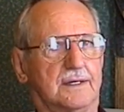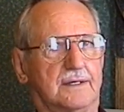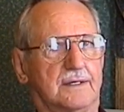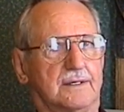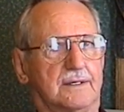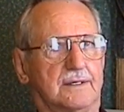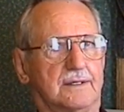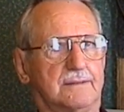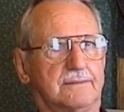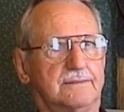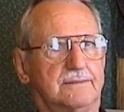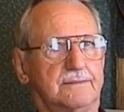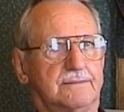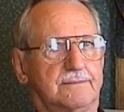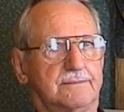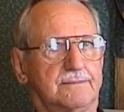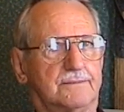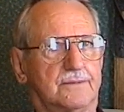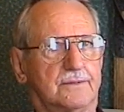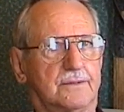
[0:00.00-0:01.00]
a
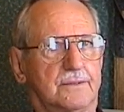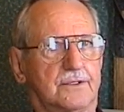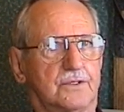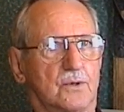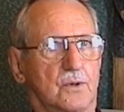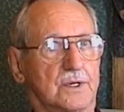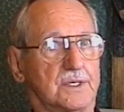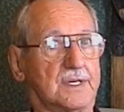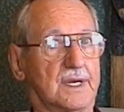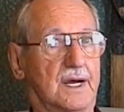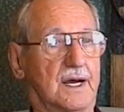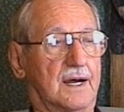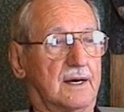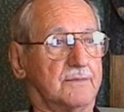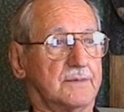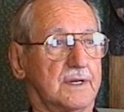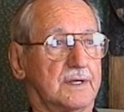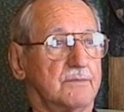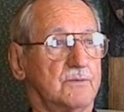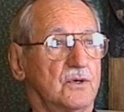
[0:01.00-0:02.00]
short
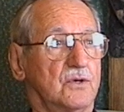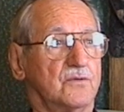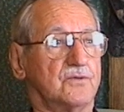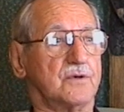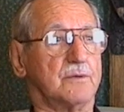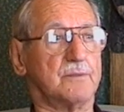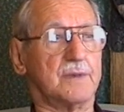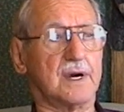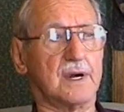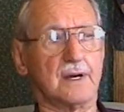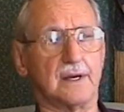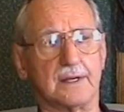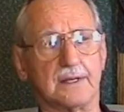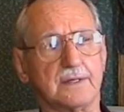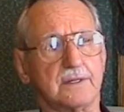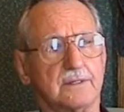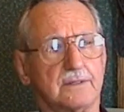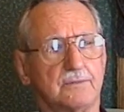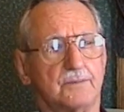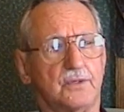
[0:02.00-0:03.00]
time, then moved to
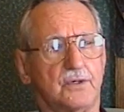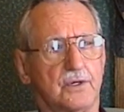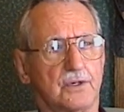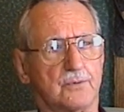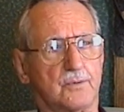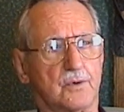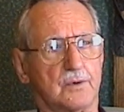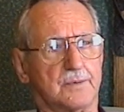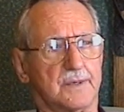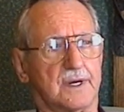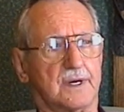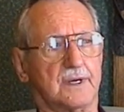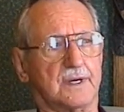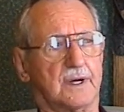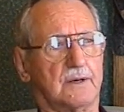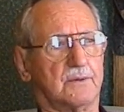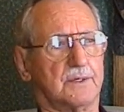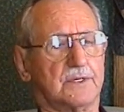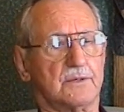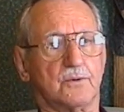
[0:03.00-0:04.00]
Maryland, to Baltimore, Maryland.
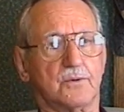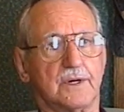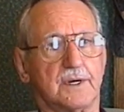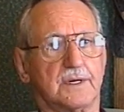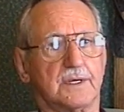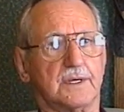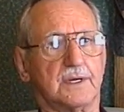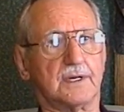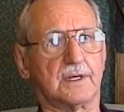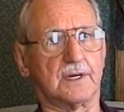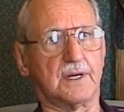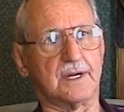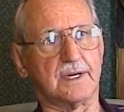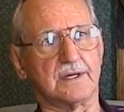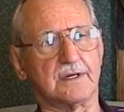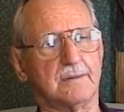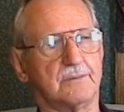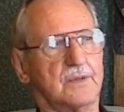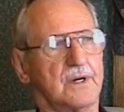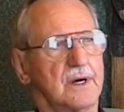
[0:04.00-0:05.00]
I went to work in the Glenn
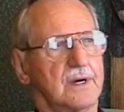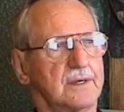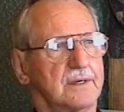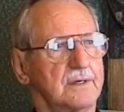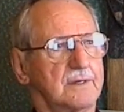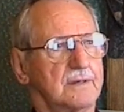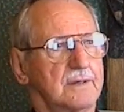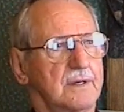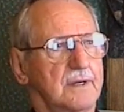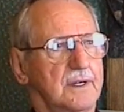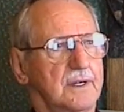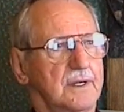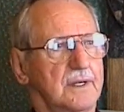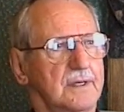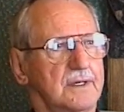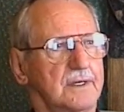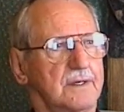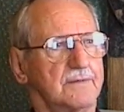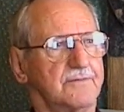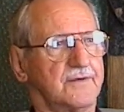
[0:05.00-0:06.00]
L. Martin
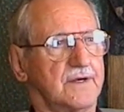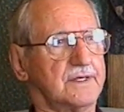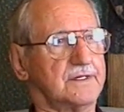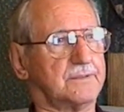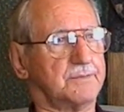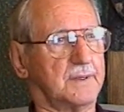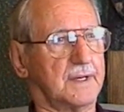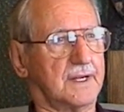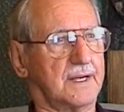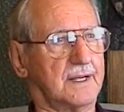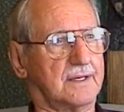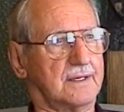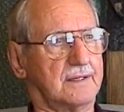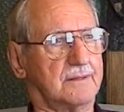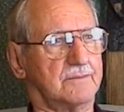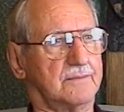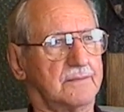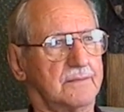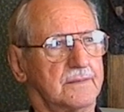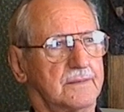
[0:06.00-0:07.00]
defense plant,
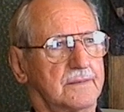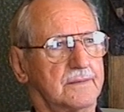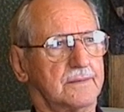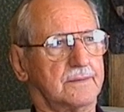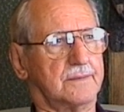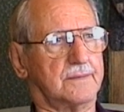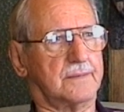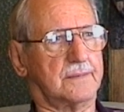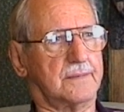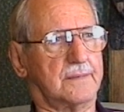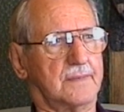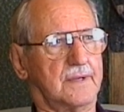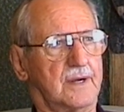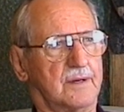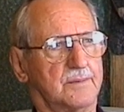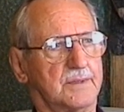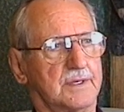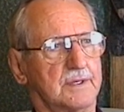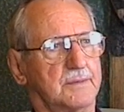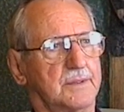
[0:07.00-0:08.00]

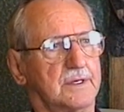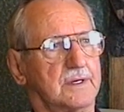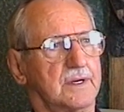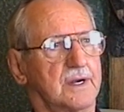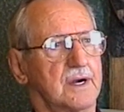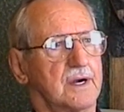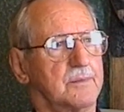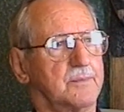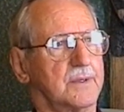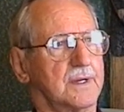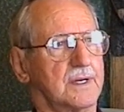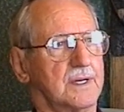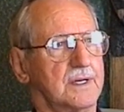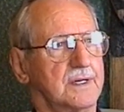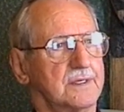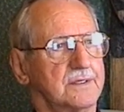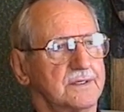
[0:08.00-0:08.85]
helping to build airplanes.